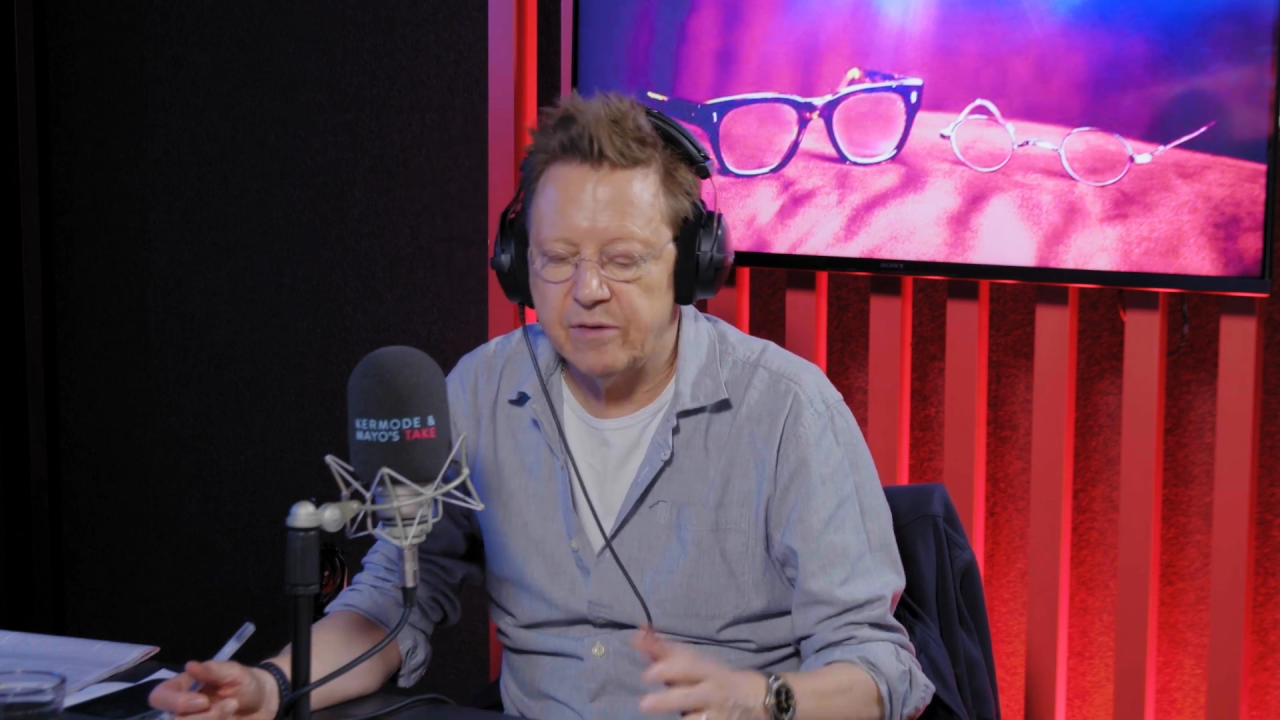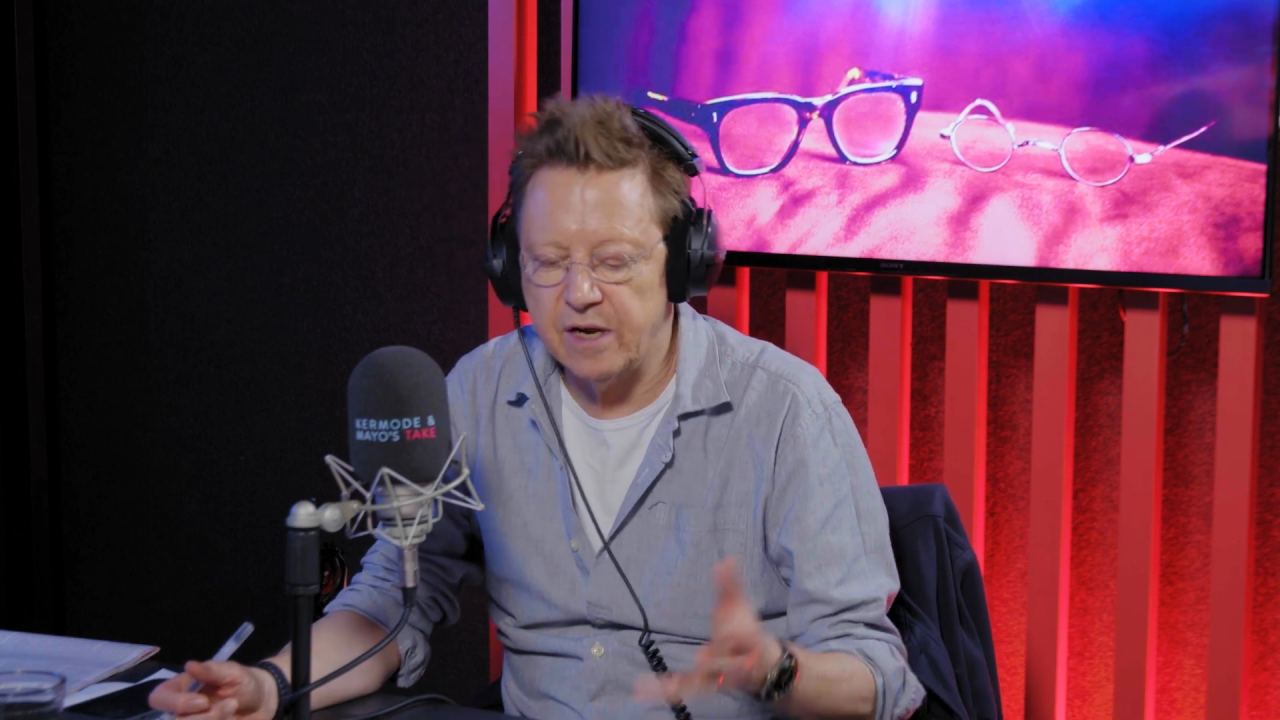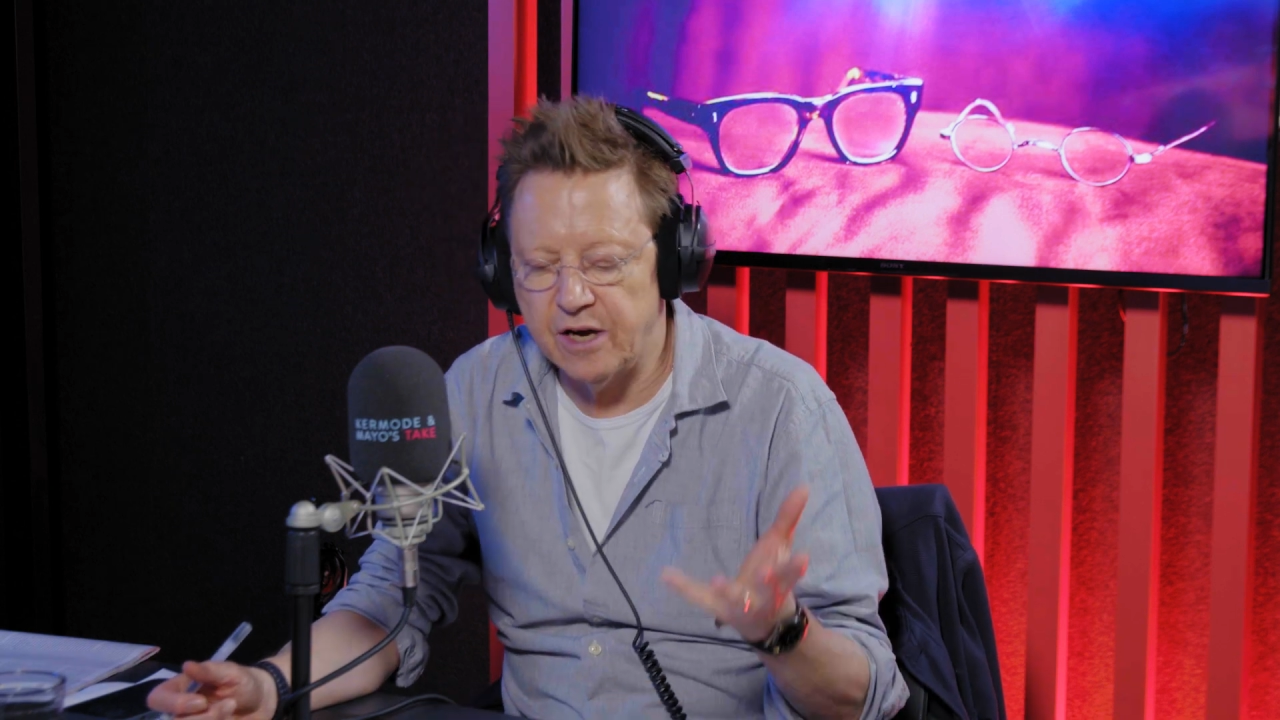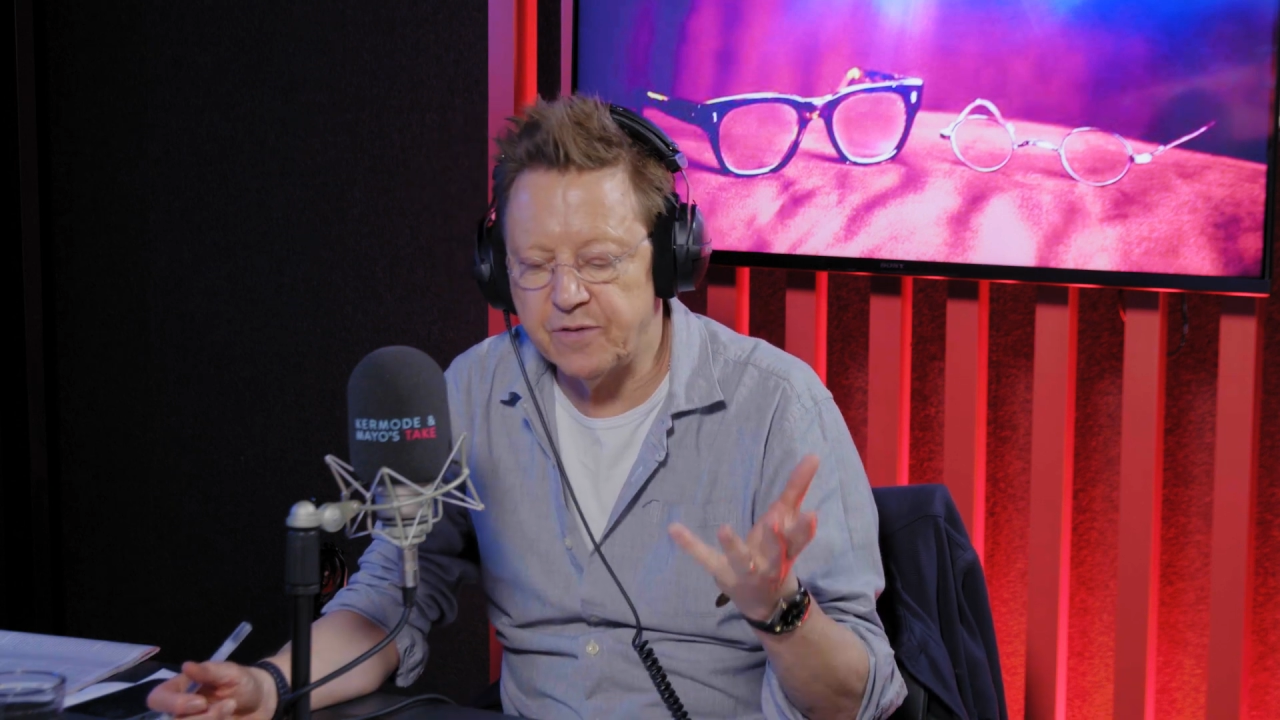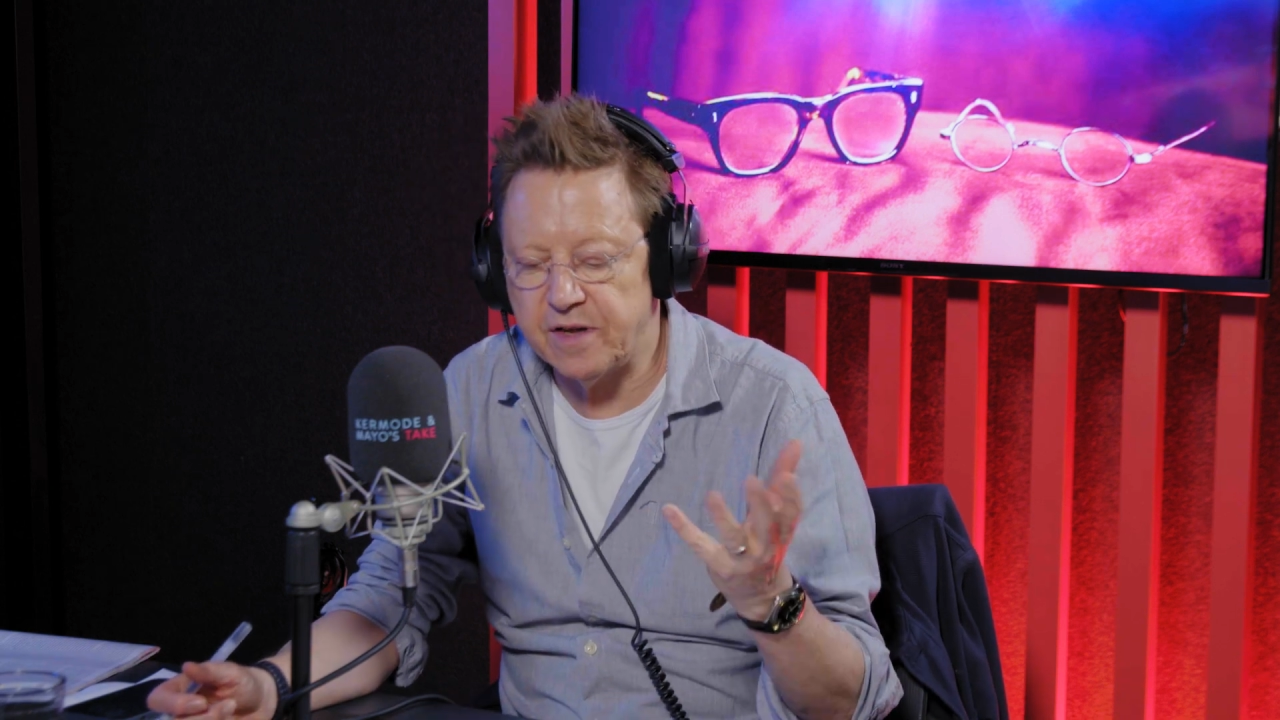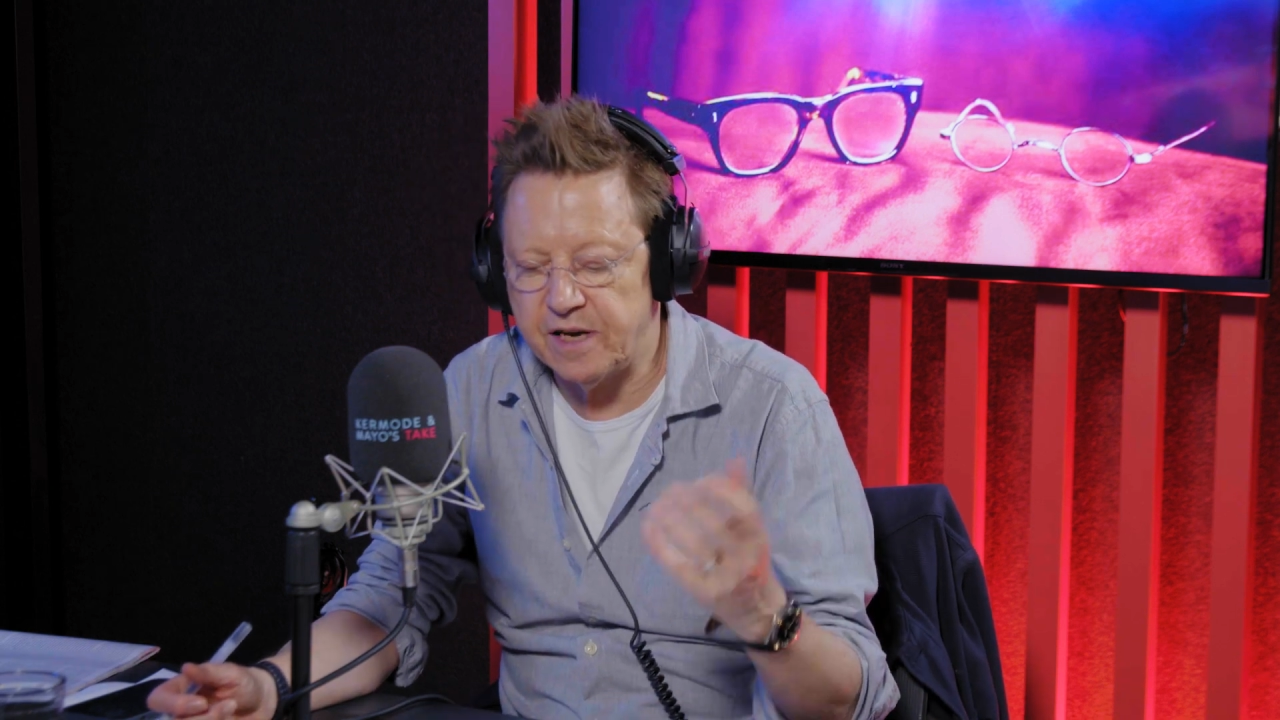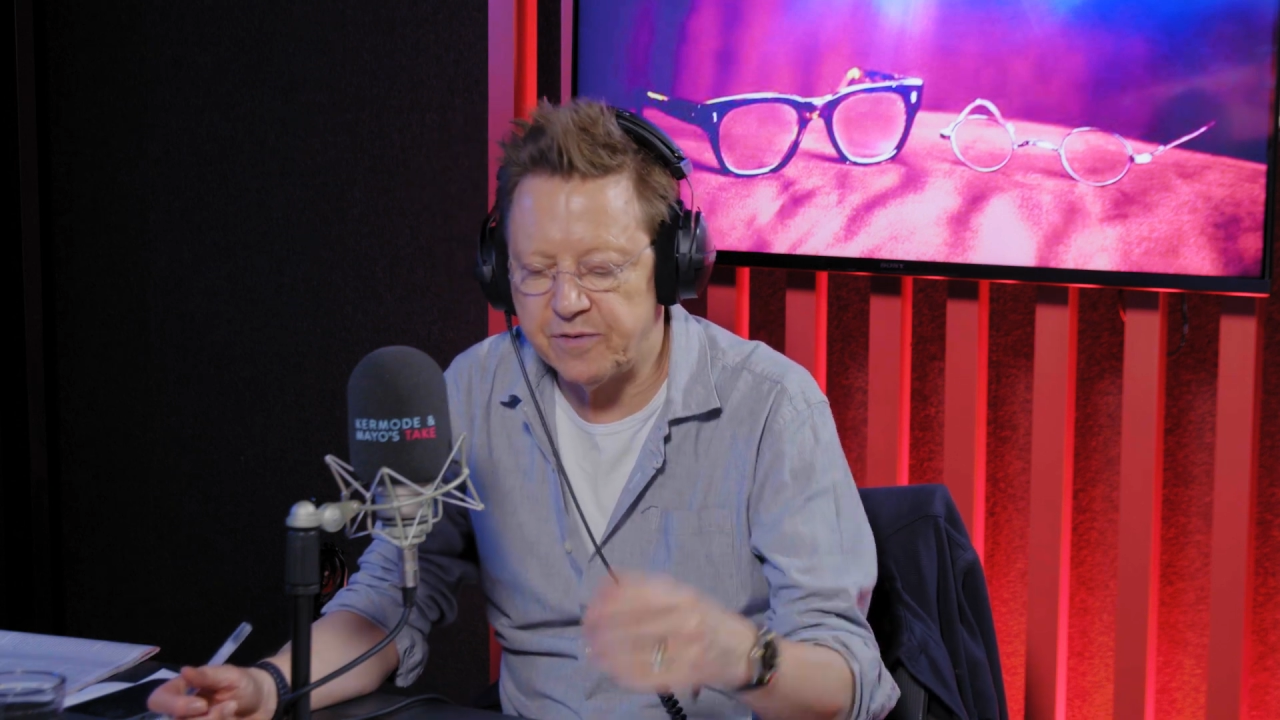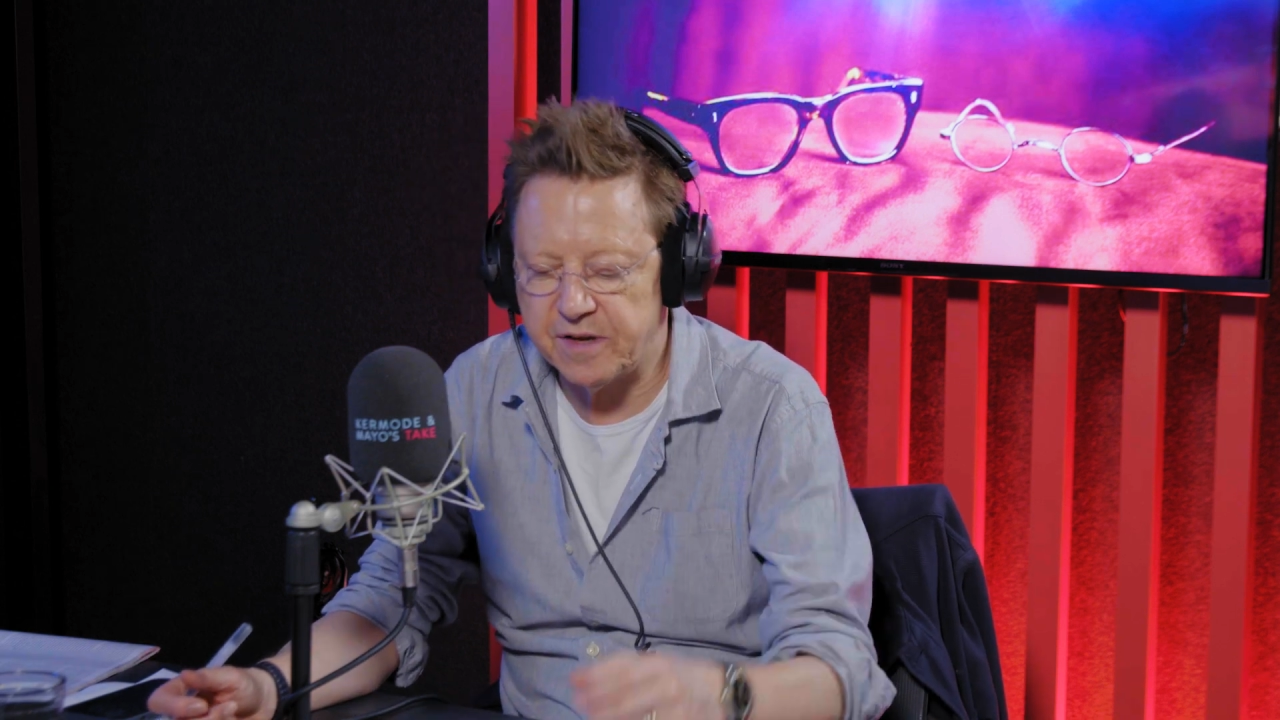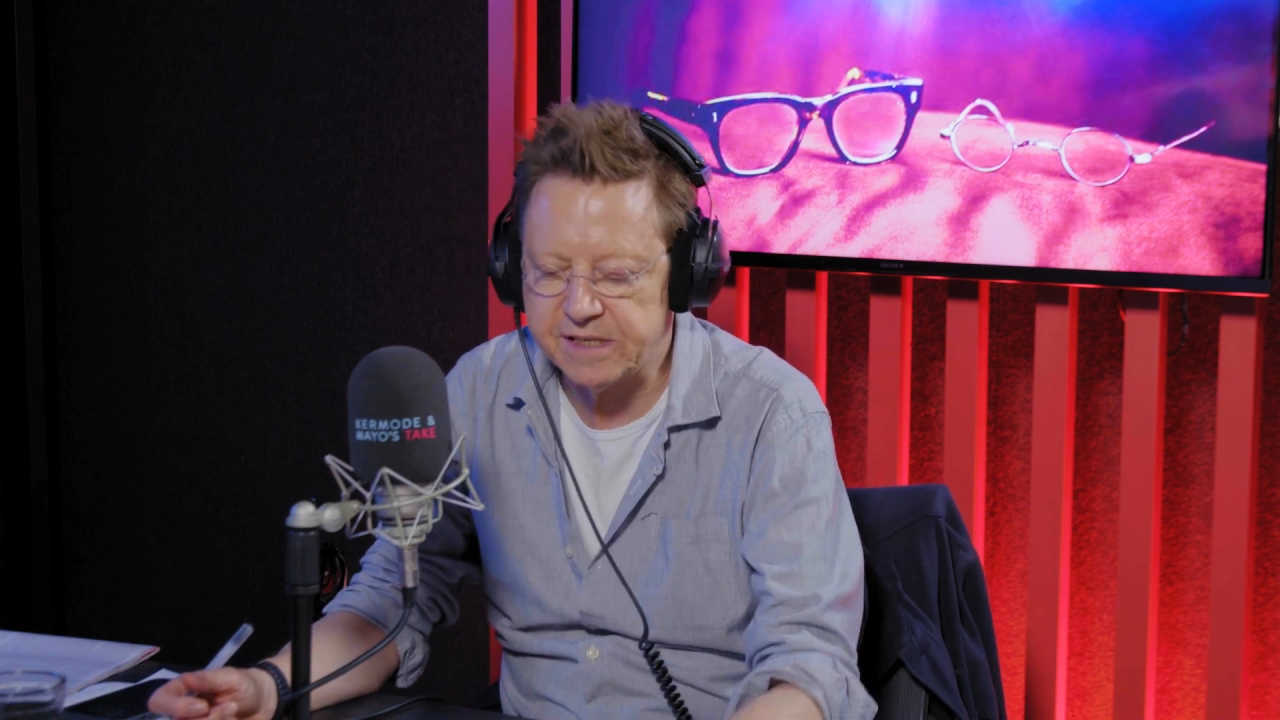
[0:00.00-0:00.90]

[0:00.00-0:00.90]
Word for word: the Laughter Lift